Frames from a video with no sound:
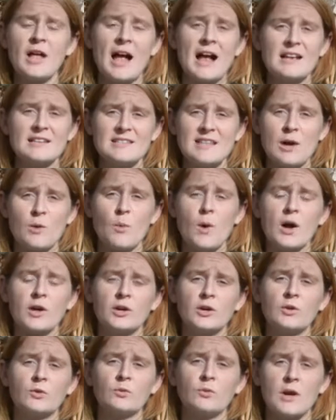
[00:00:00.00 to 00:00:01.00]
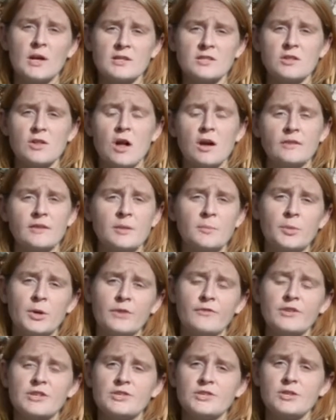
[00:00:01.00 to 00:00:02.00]
as that water runs along the
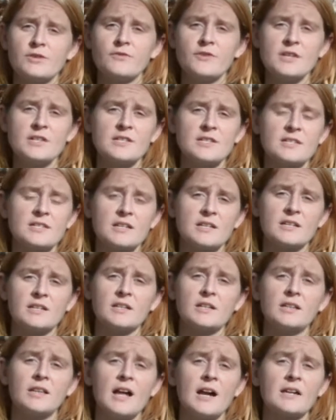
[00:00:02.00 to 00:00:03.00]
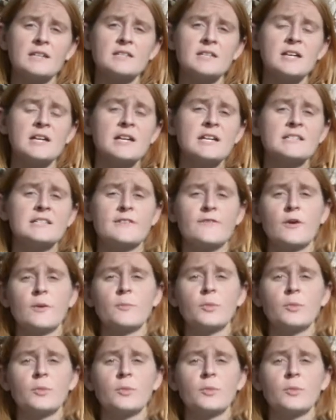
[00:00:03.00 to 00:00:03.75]
impervious surface, it's going to collect different